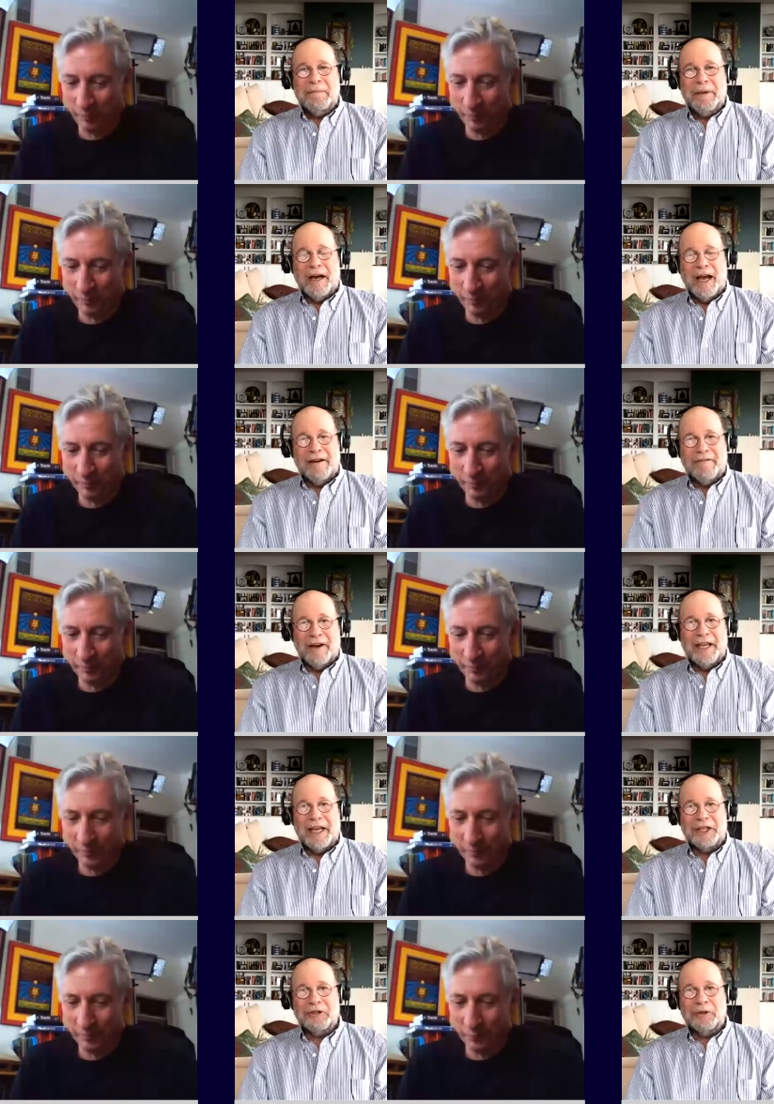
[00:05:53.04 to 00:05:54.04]
Speaker 1: behind
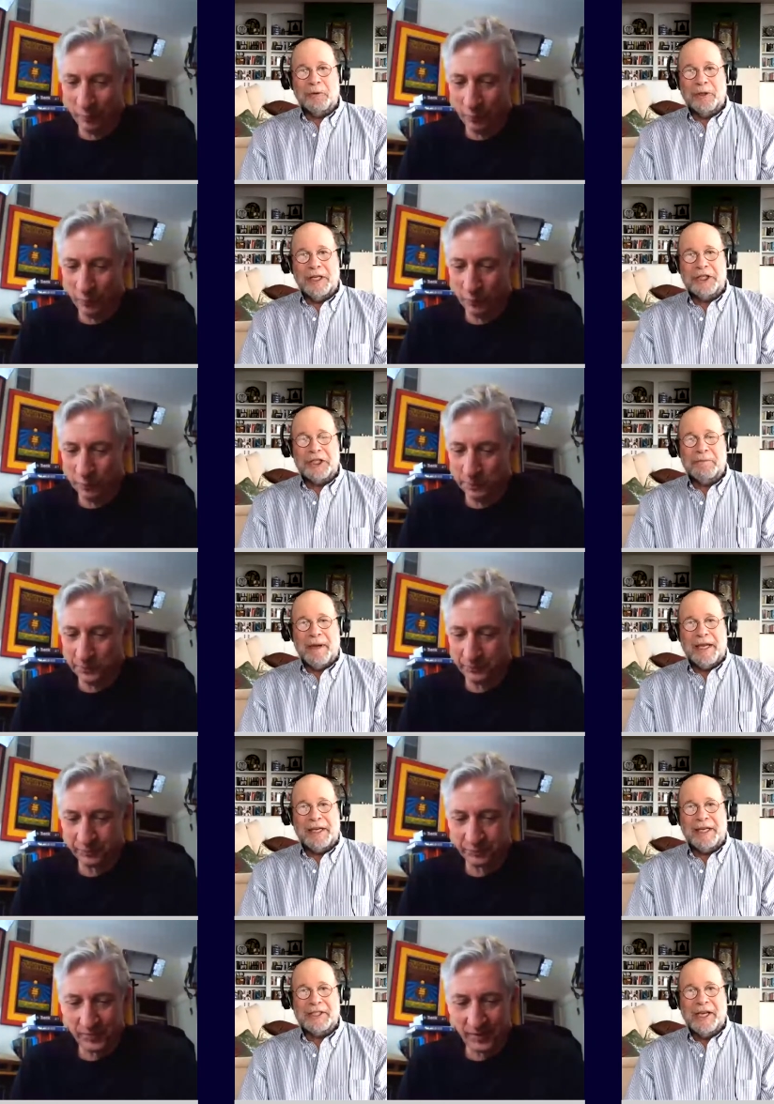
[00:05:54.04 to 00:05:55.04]
financial and religious
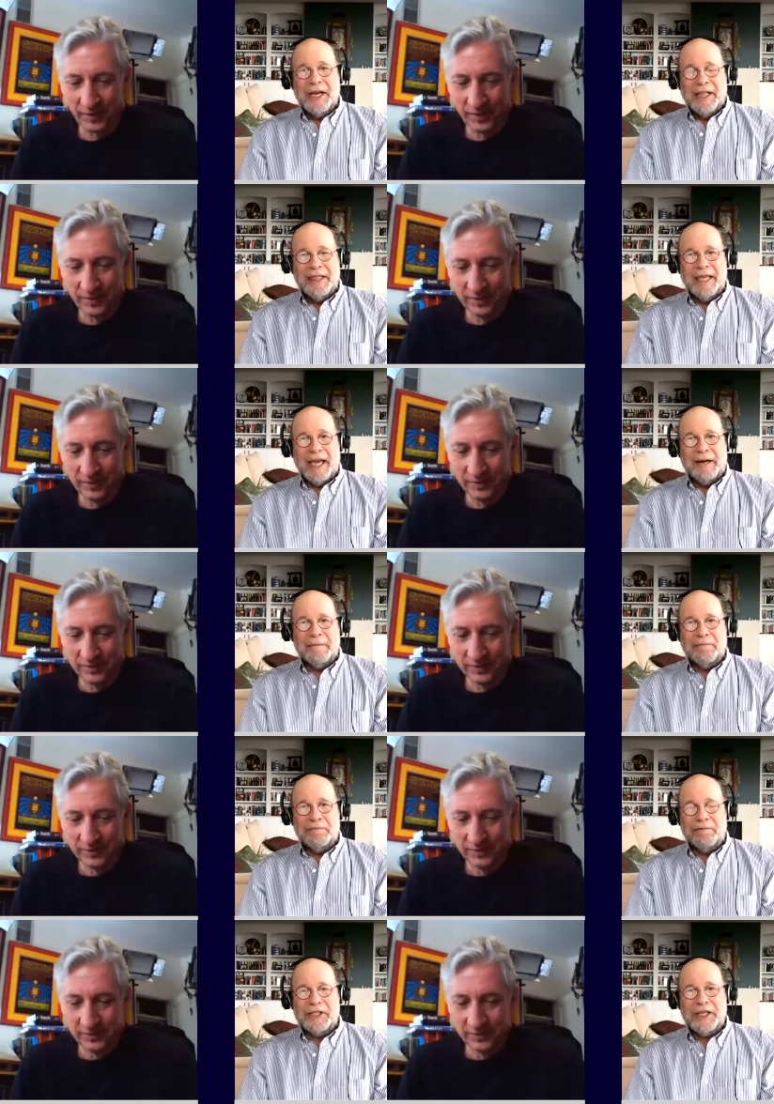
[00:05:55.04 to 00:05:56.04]
manias, then
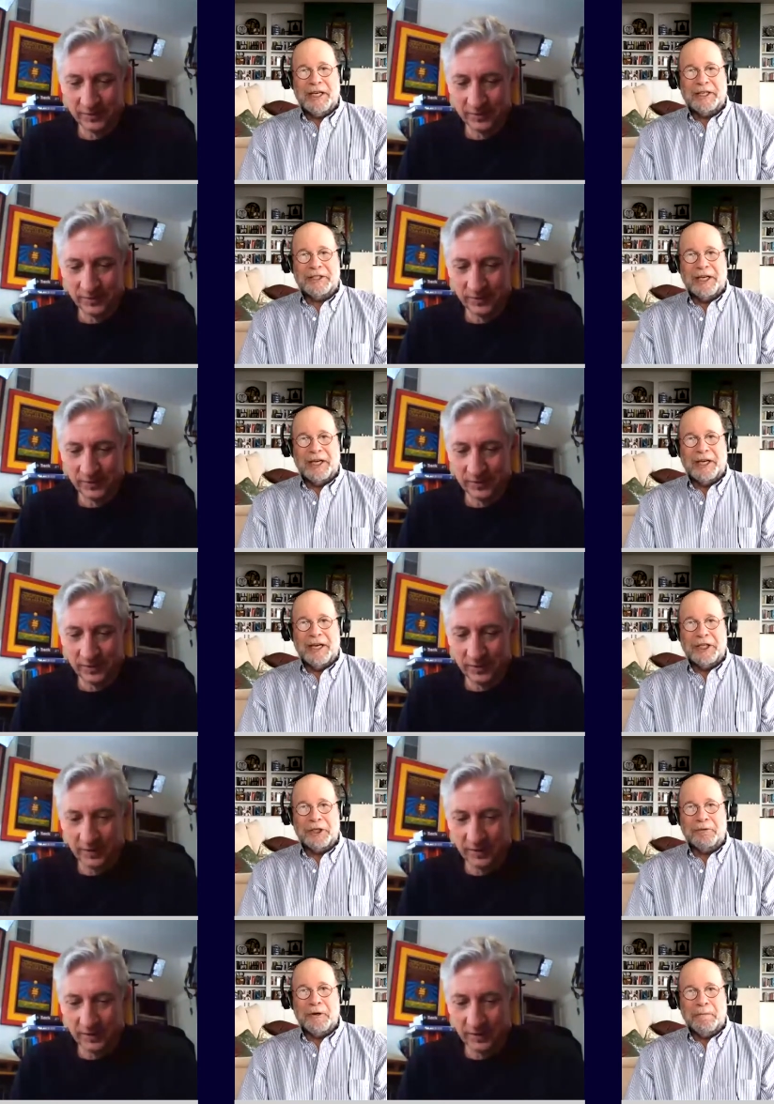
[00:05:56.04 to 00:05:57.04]
proceed at, uh, at
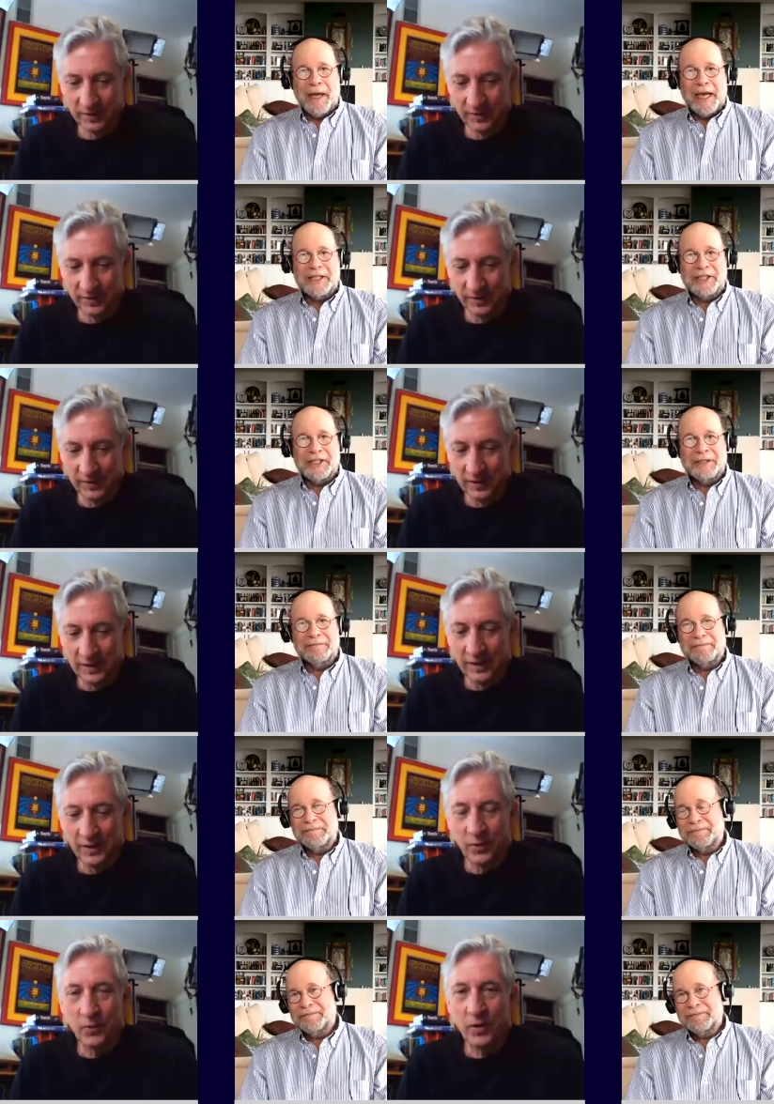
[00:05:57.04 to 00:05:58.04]
your own pace.
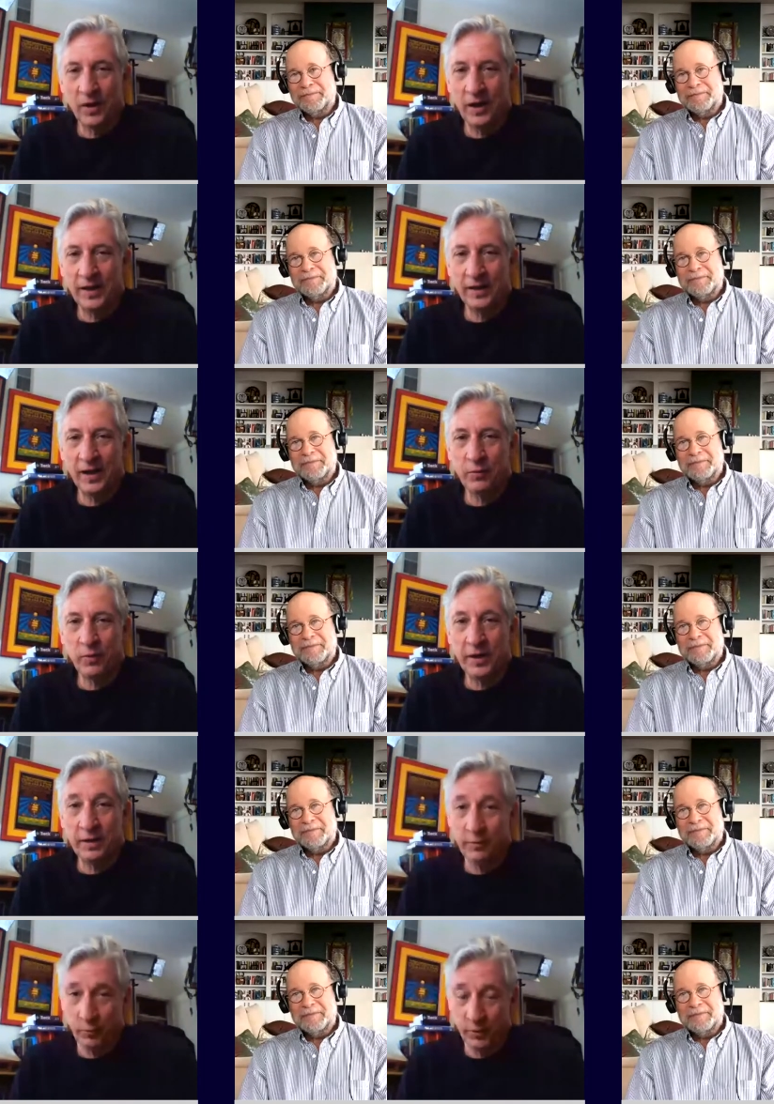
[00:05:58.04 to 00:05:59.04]
Speaker 2: Well, I, I
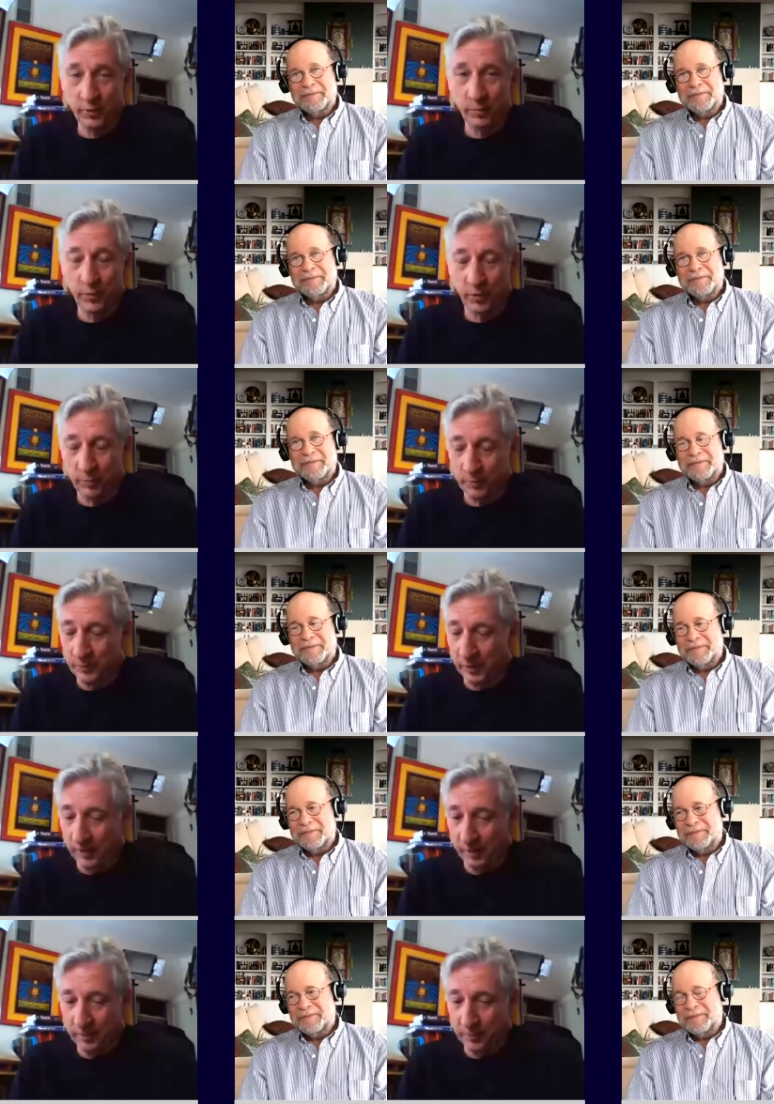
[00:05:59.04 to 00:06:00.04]
read every word of the book,
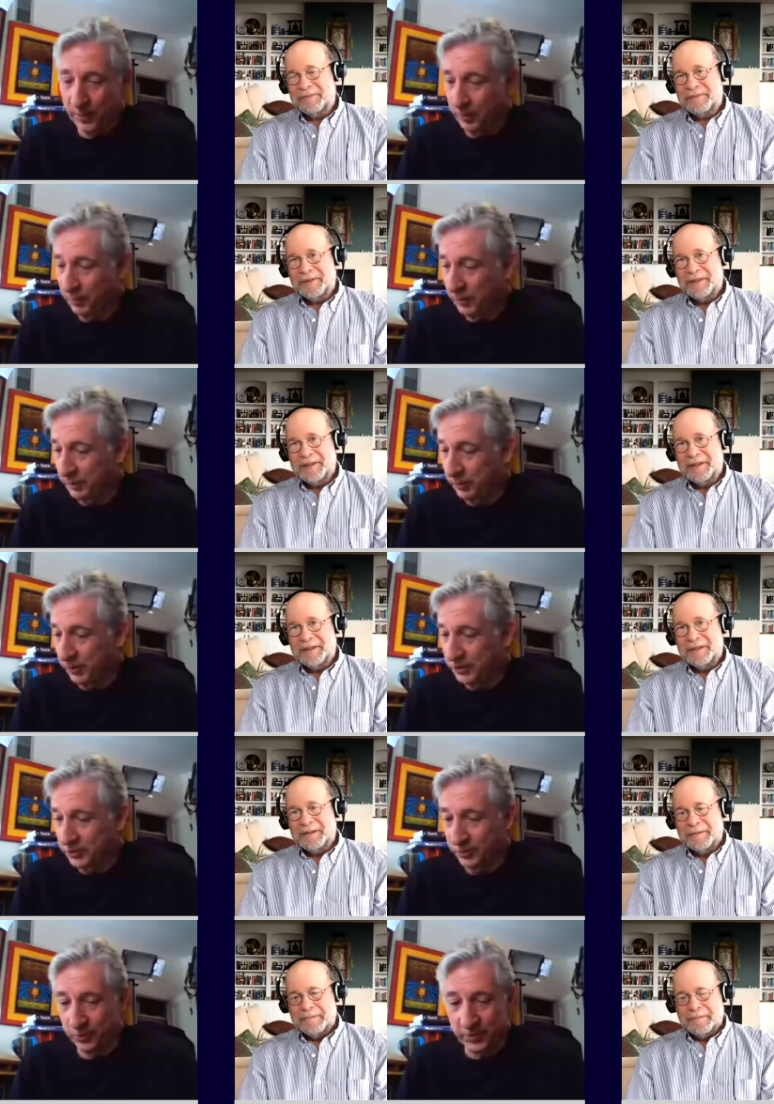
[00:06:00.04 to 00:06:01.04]
uh, Bill, in
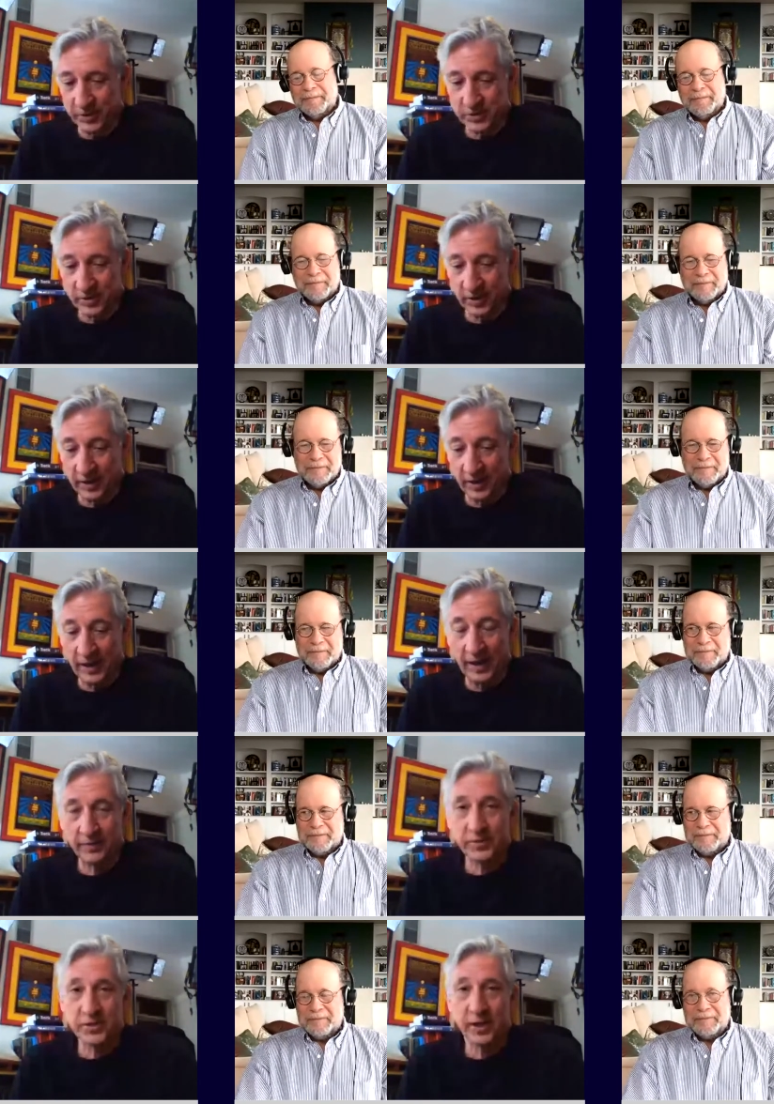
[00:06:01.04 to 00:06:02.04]
preparation for this, and I, I
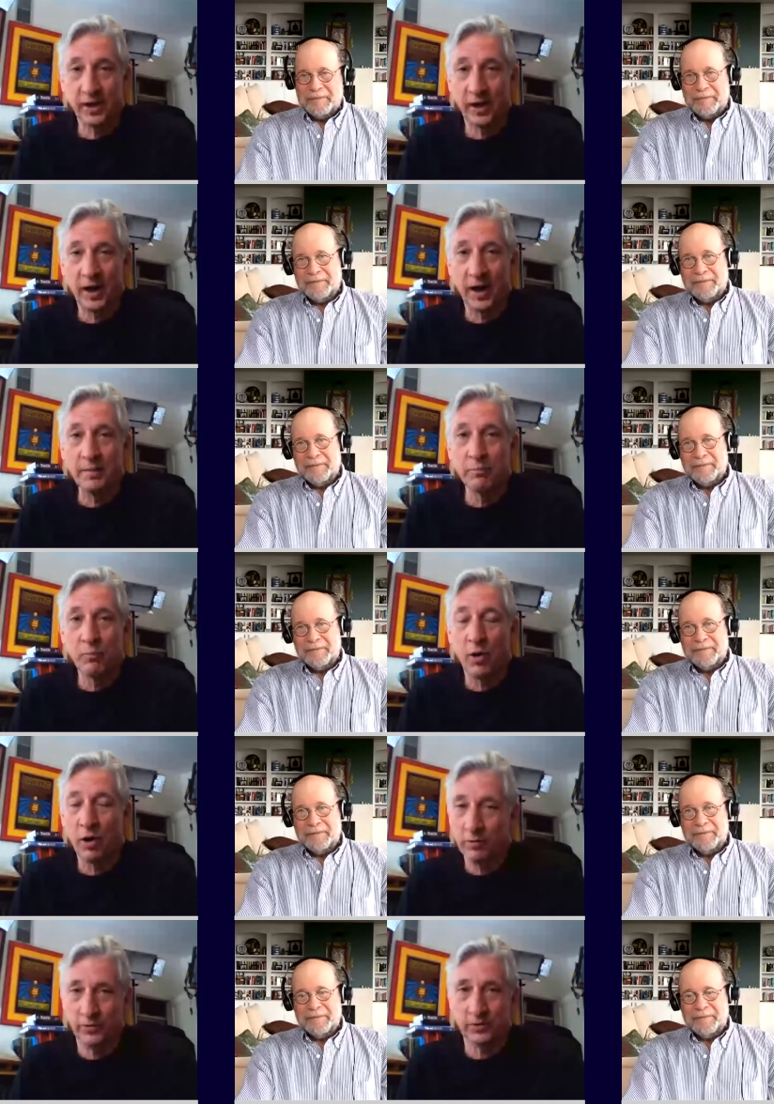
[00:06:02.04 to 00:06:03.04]
have to say I, I,
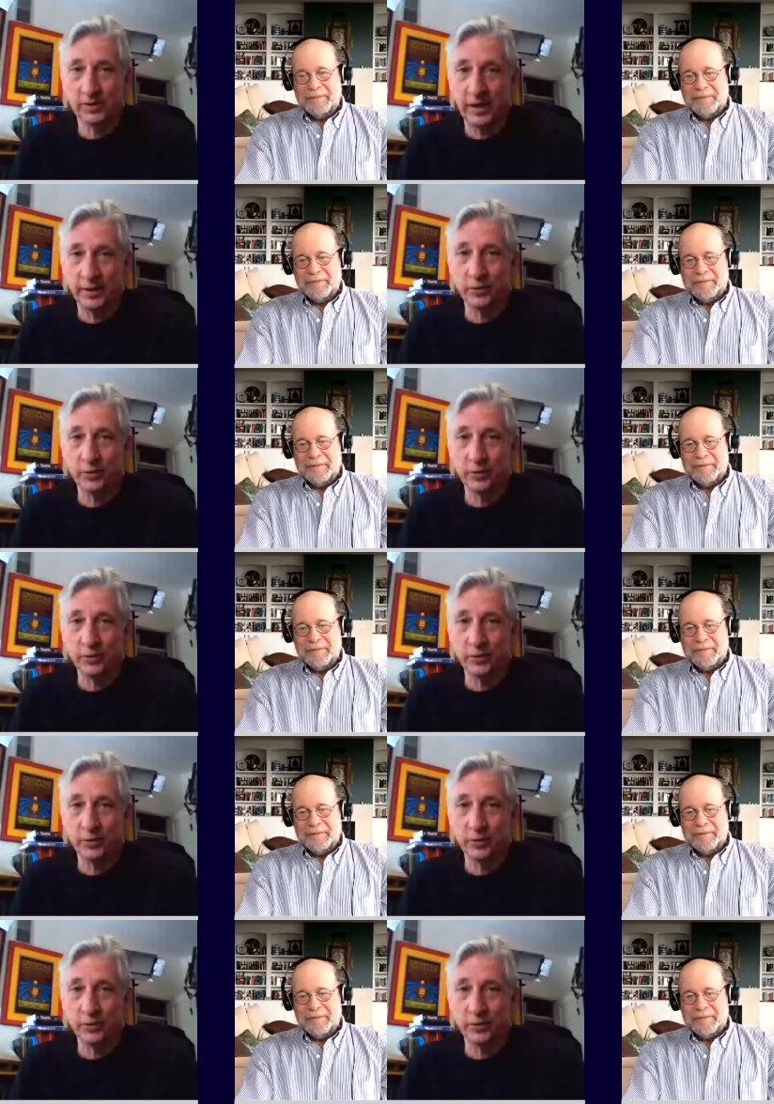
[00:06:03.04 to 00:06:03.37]
marveled